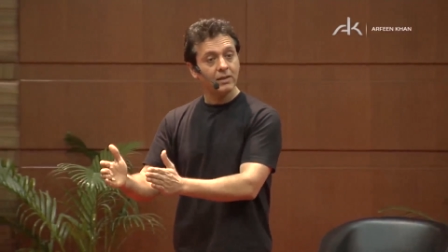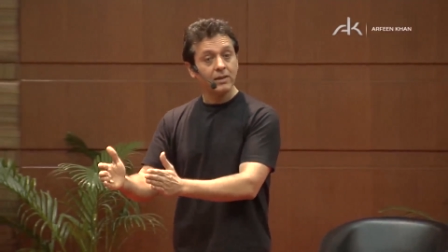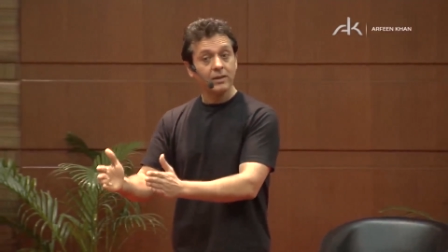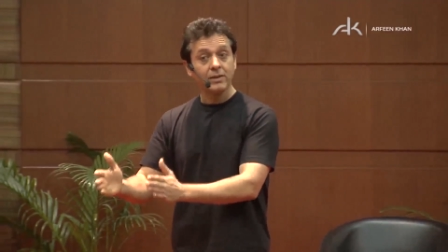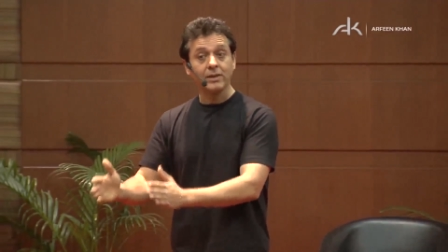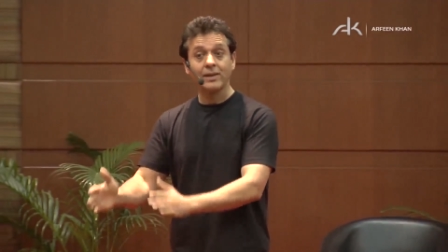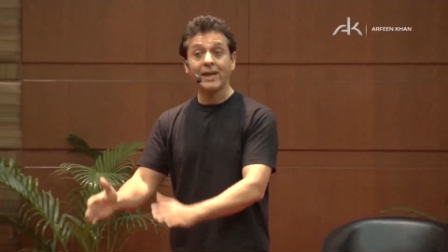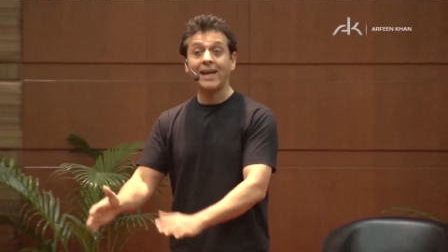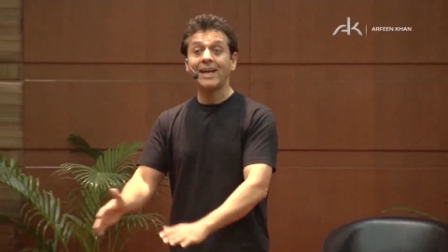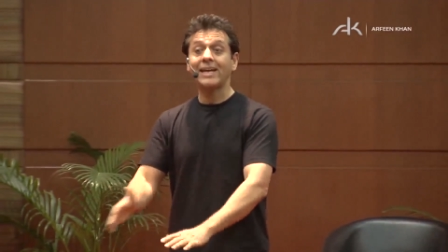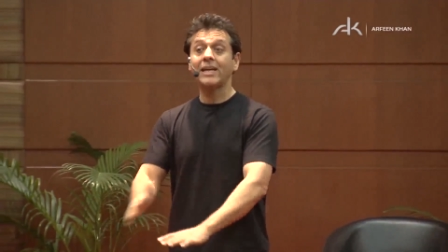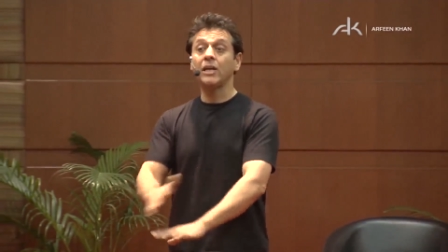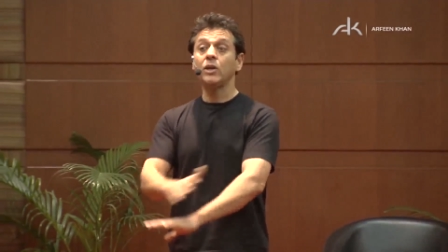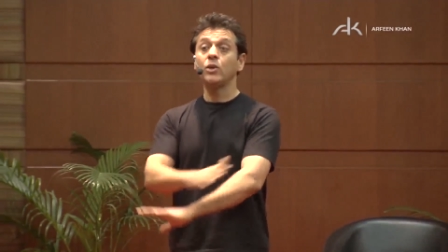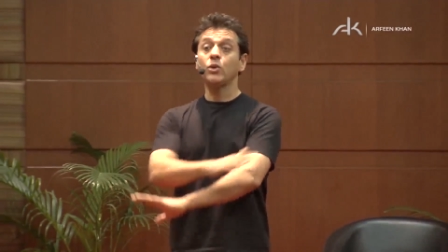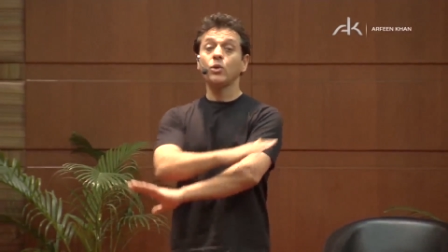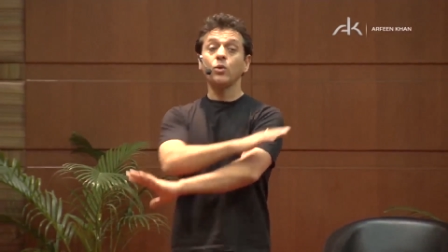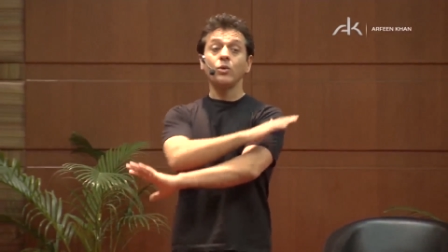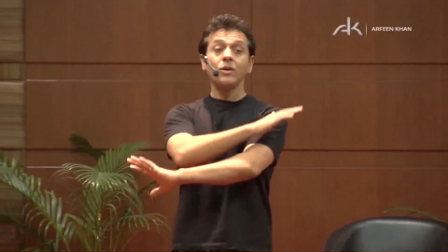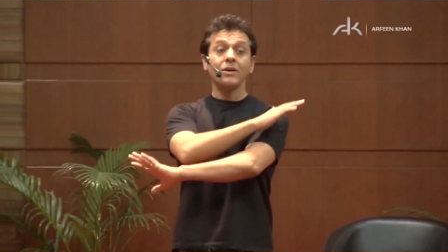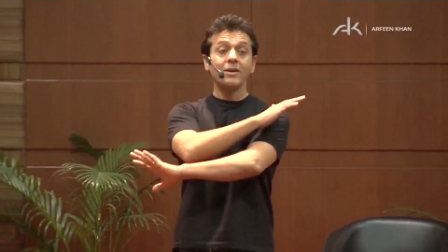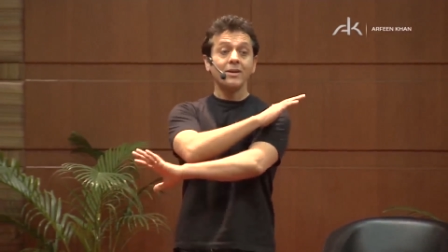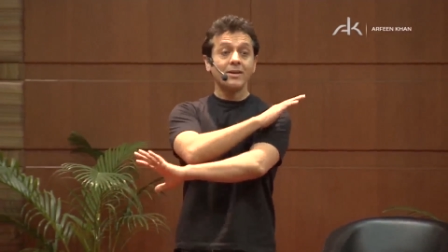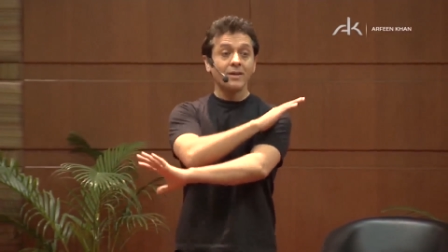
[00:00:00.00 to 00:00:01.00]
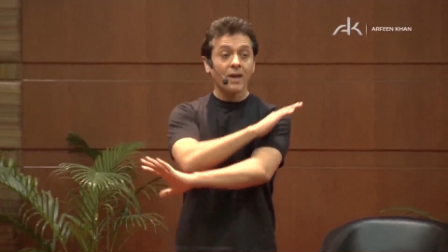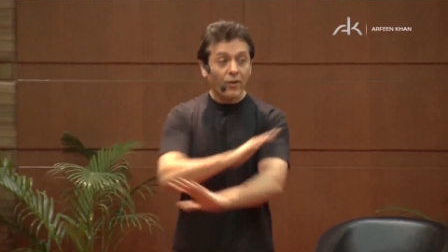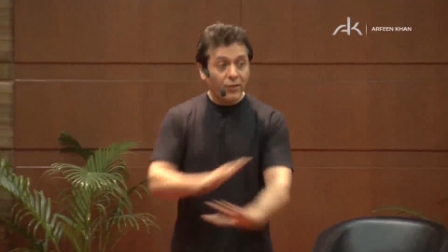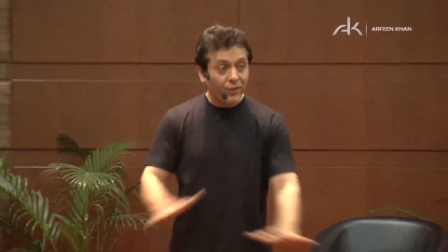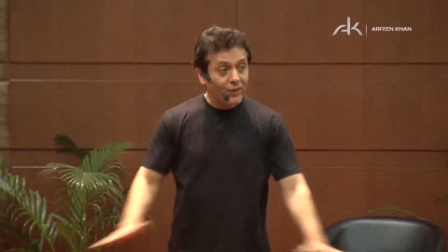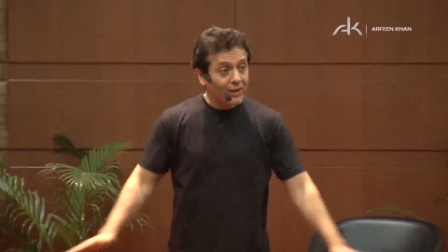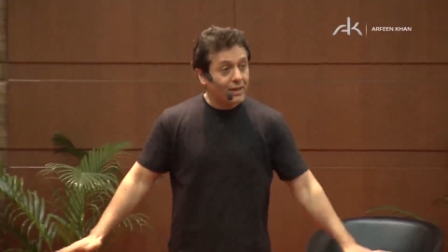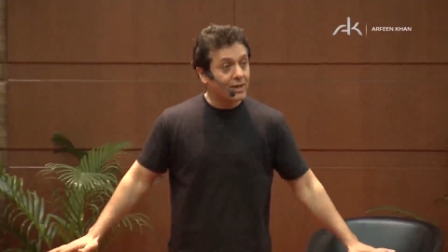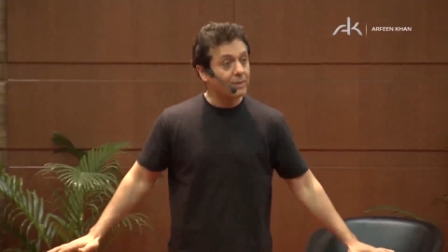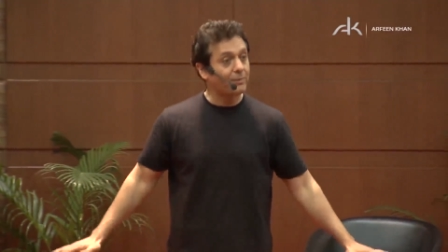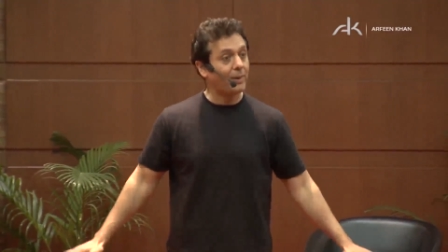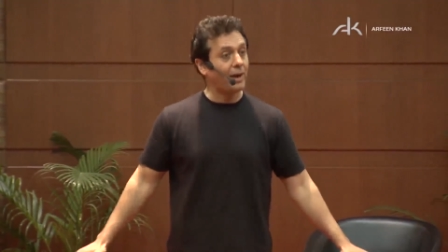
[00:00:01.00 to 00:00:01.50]
that I can do
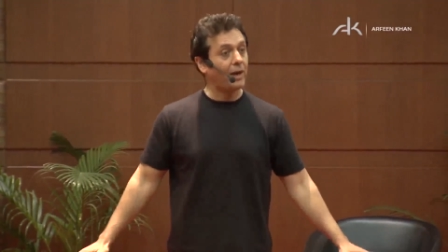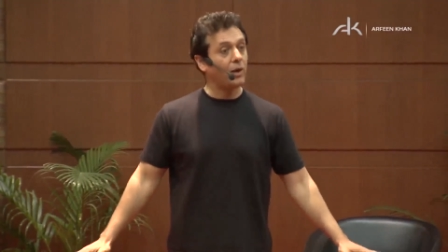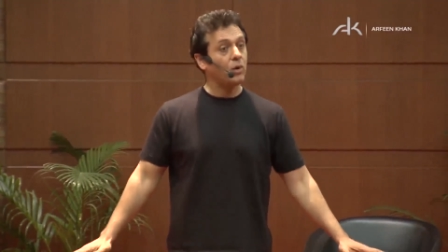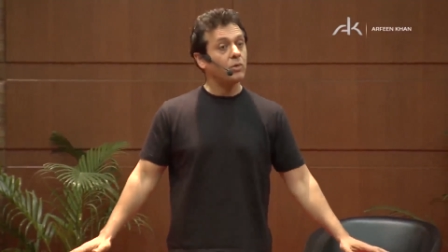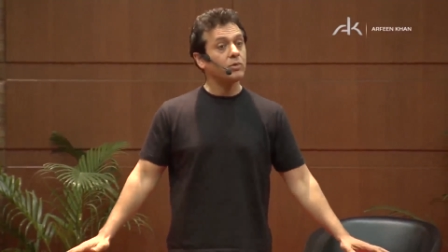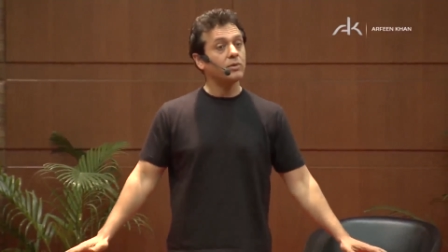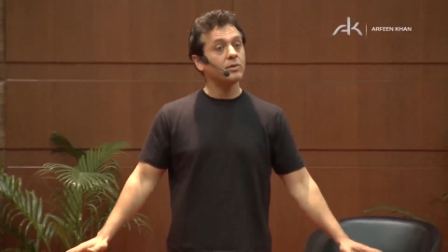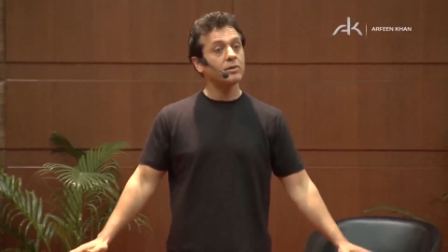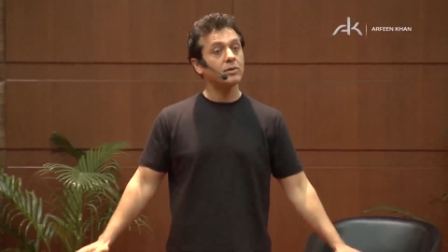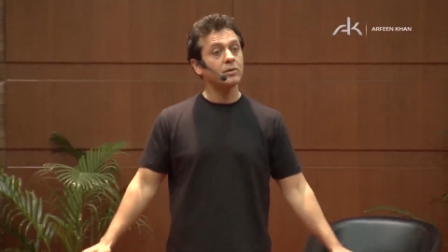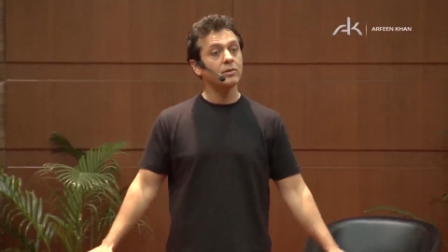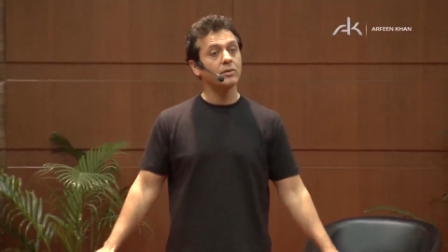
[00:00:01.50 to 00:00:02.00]
nothing about,